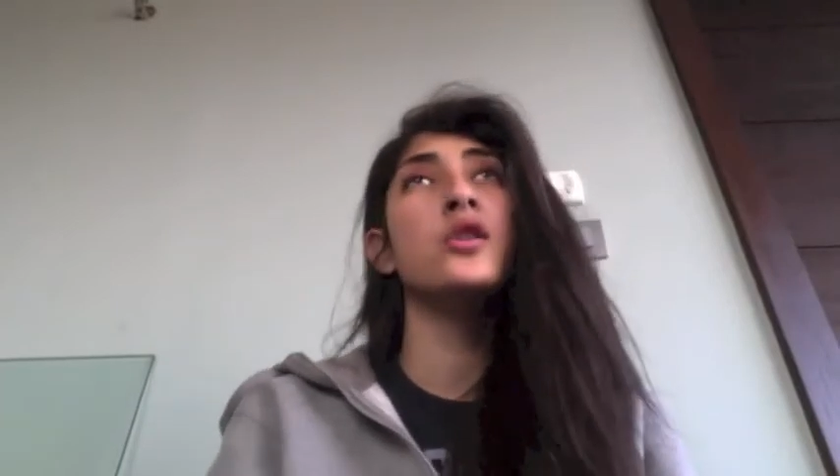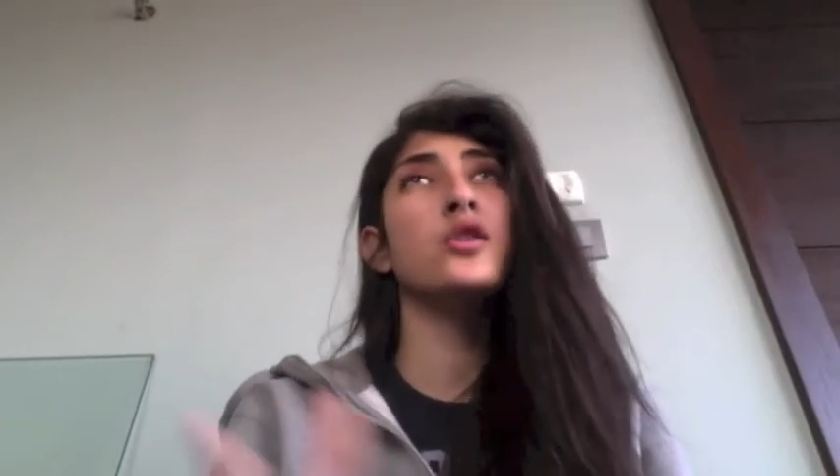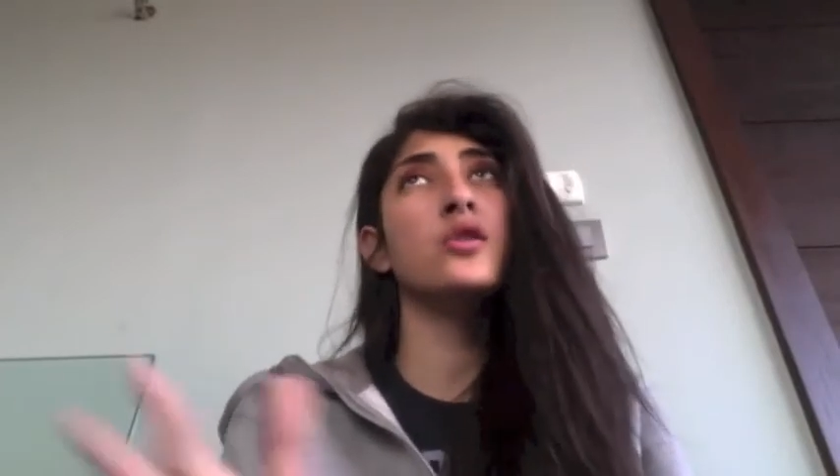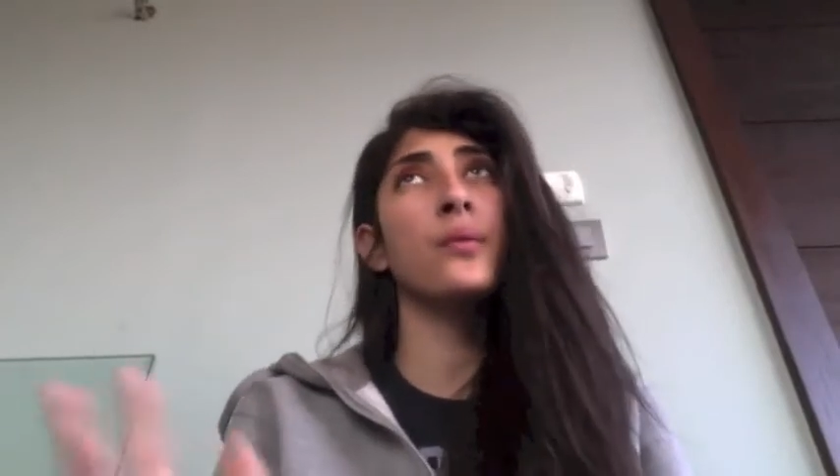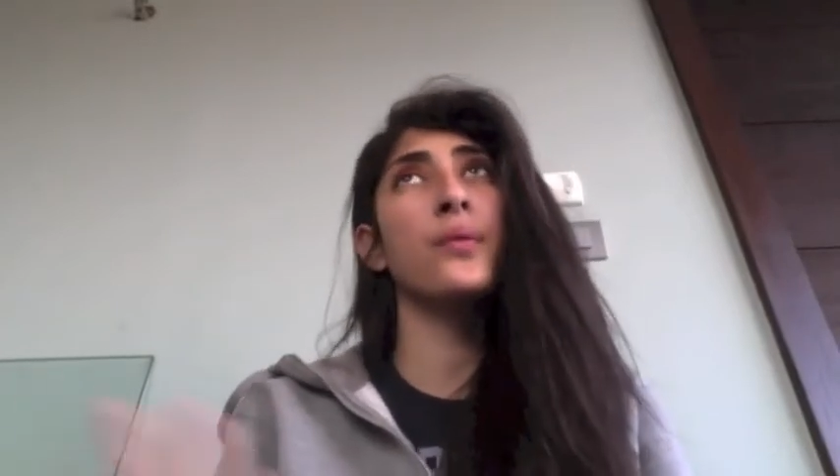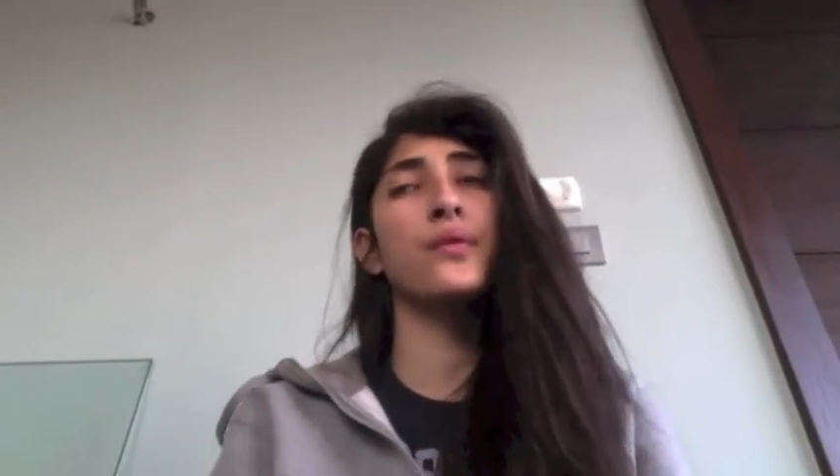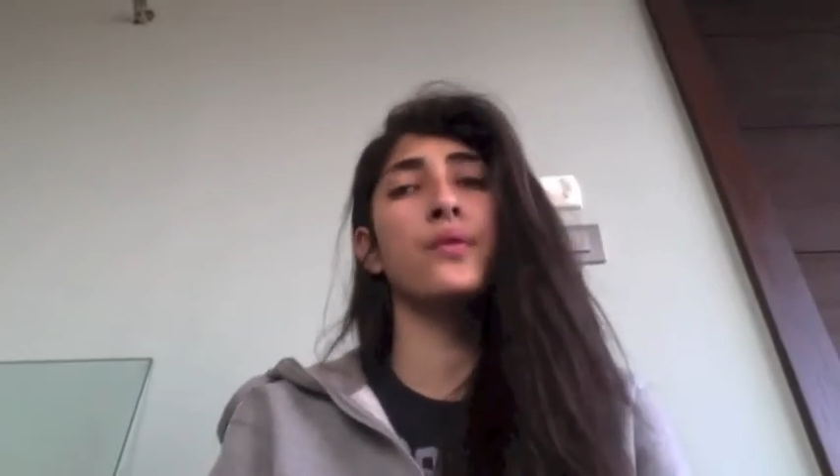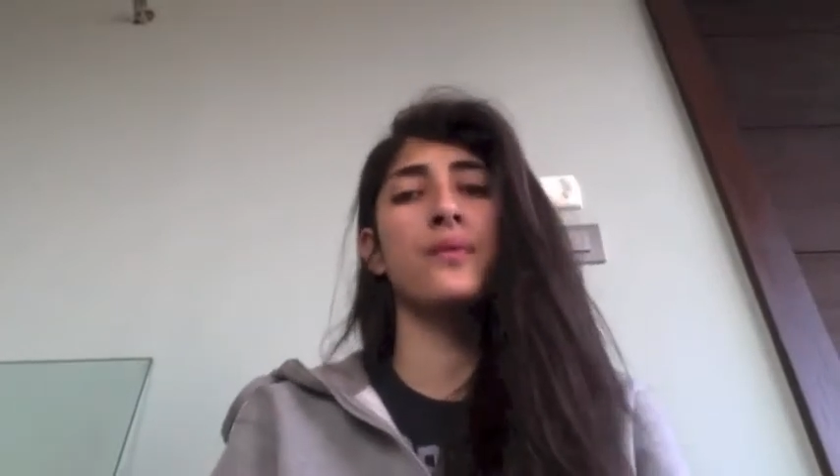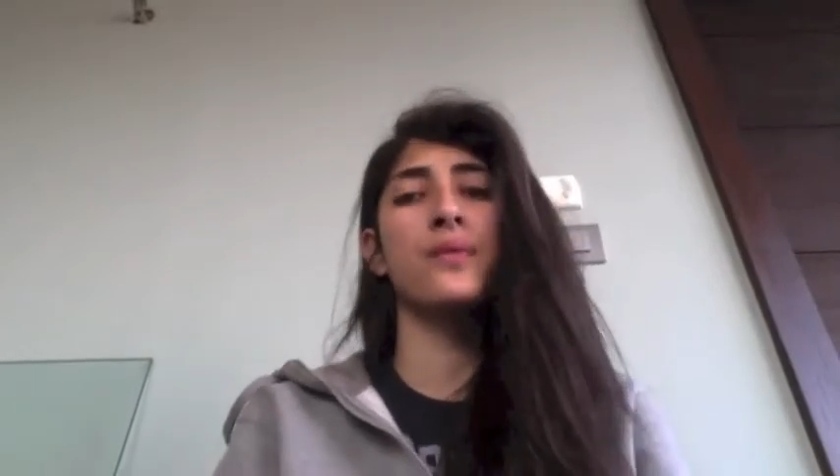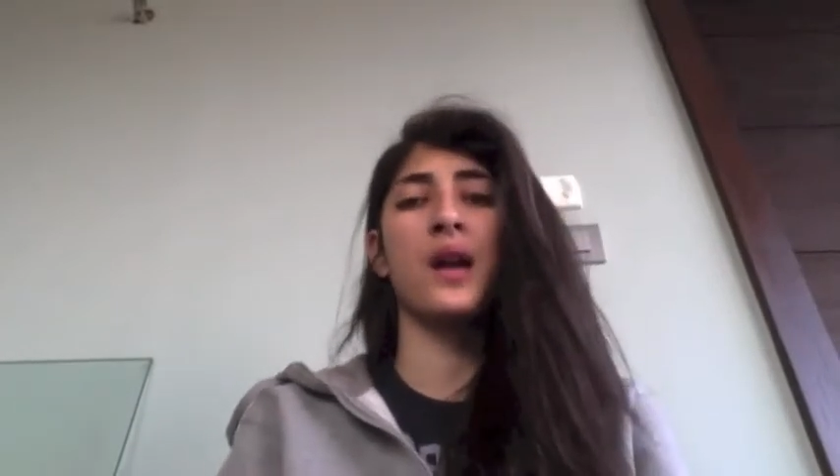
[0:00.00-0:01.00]
some threw
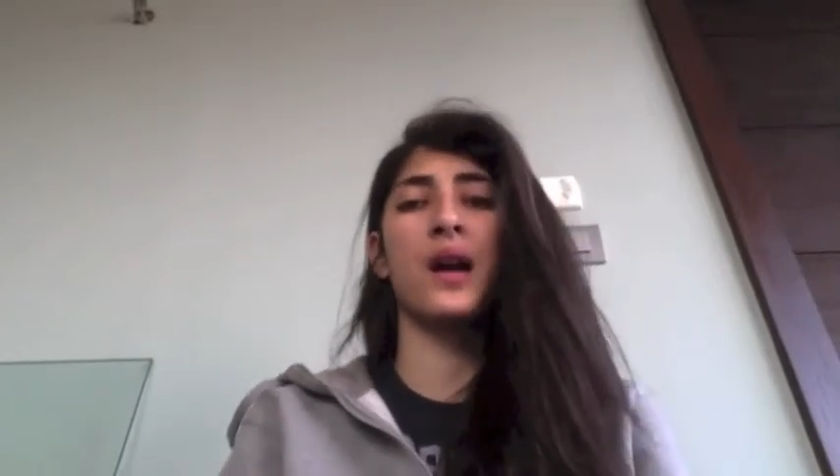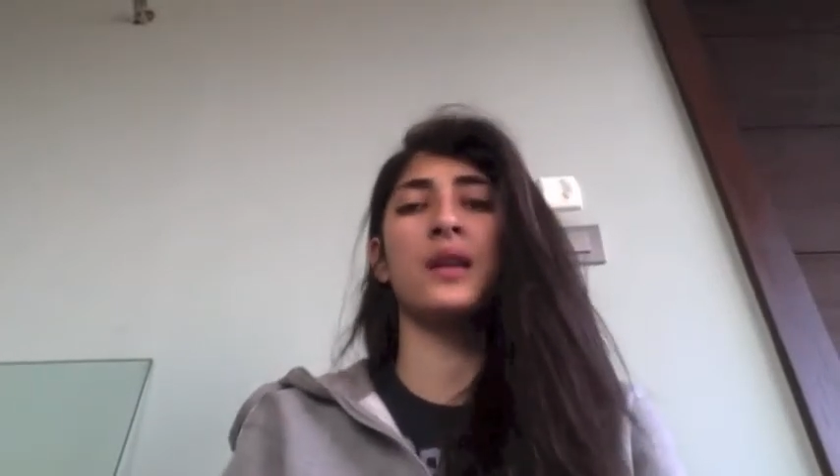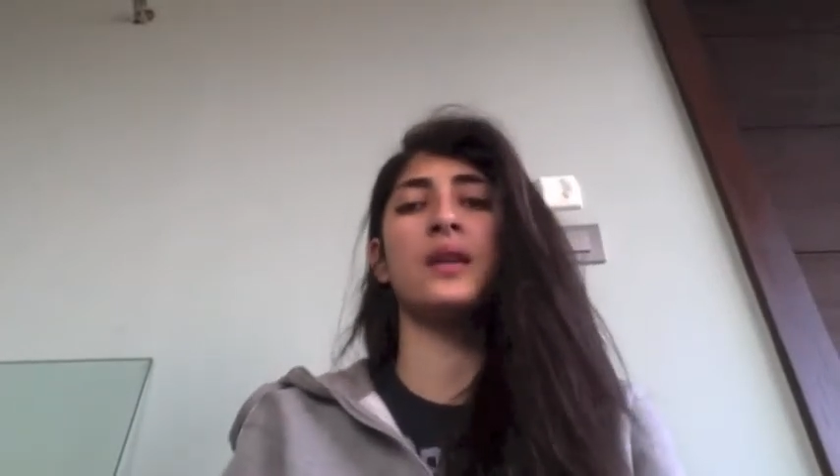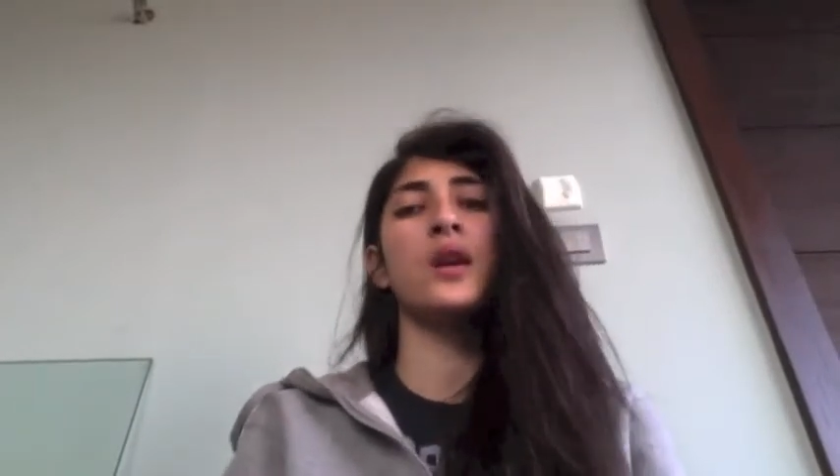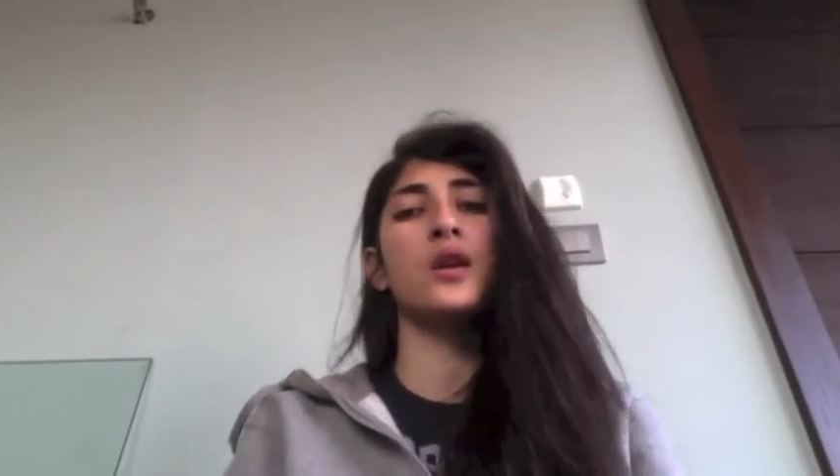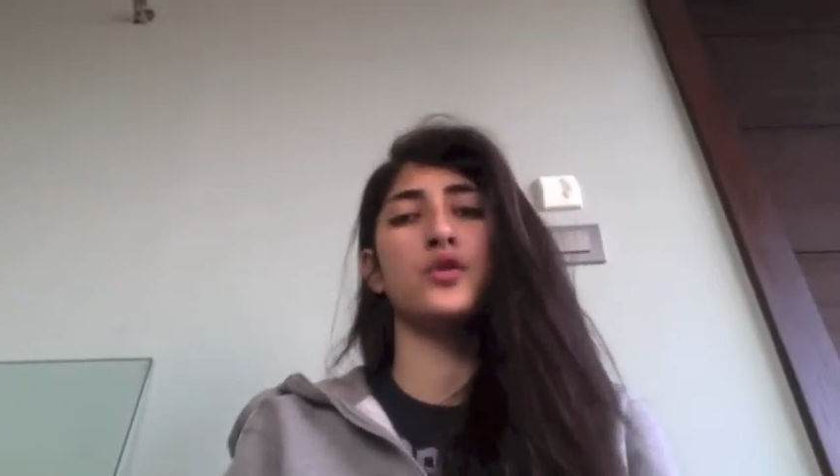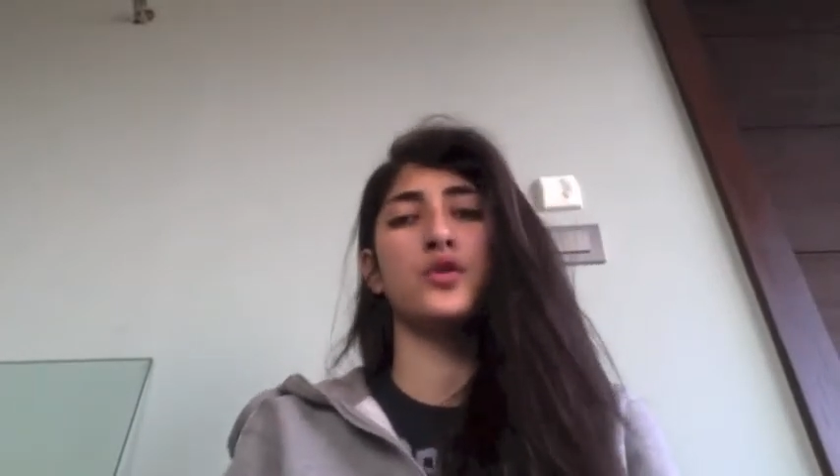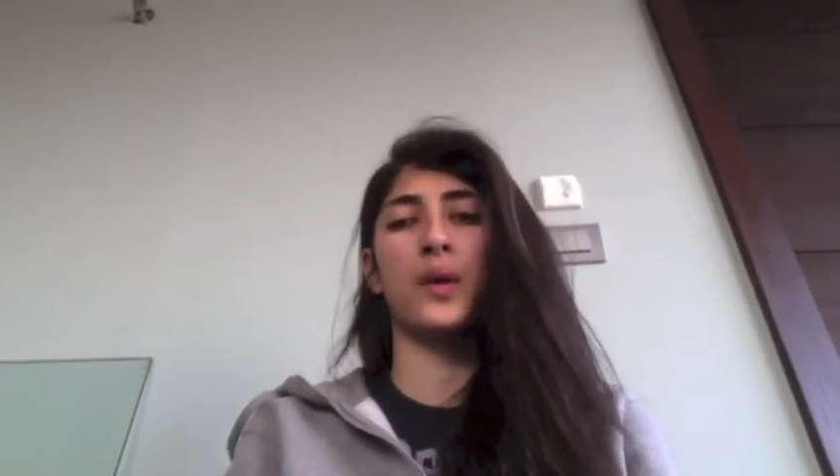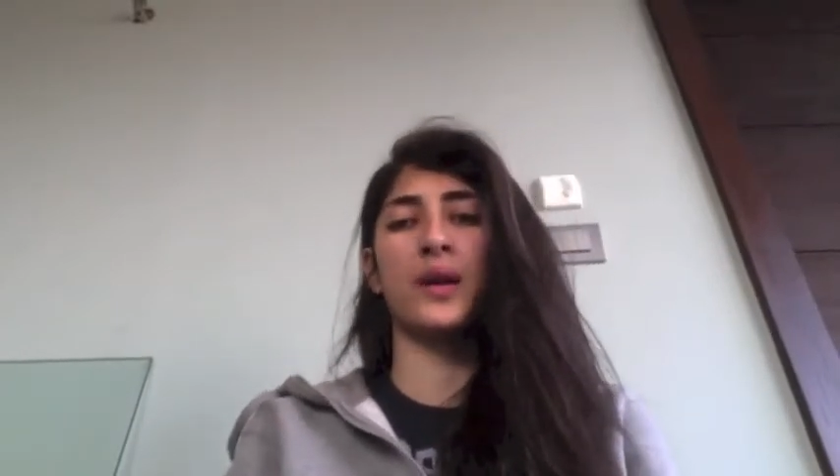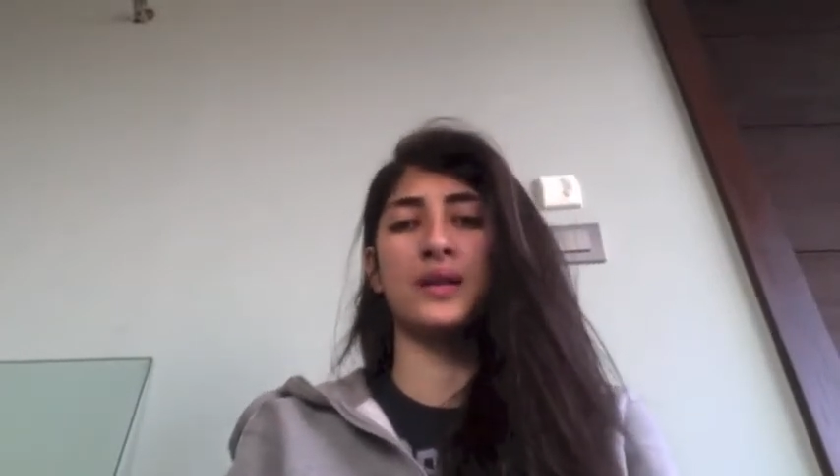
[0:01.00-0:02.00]
it behind
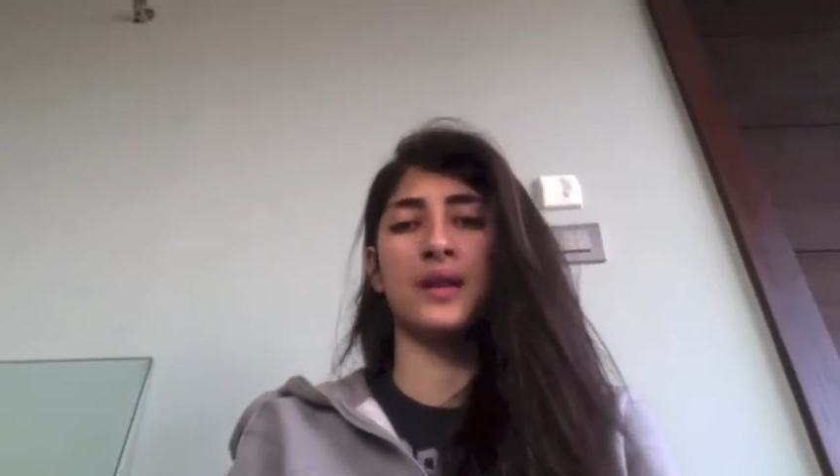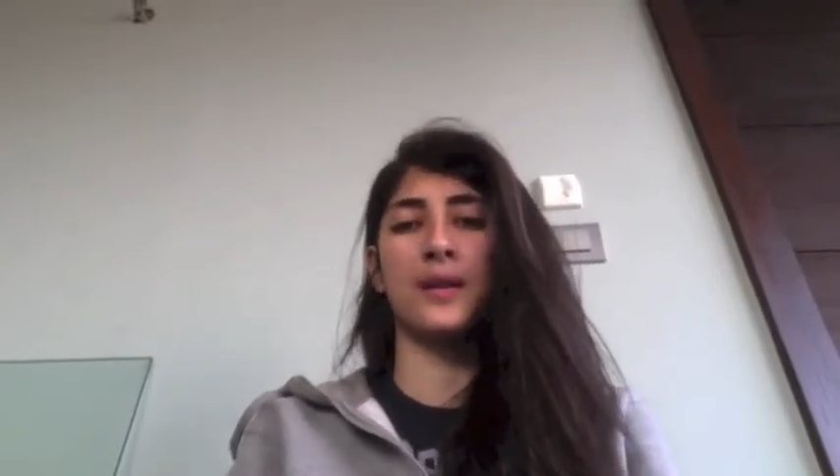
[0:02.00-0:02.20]
Zazaa.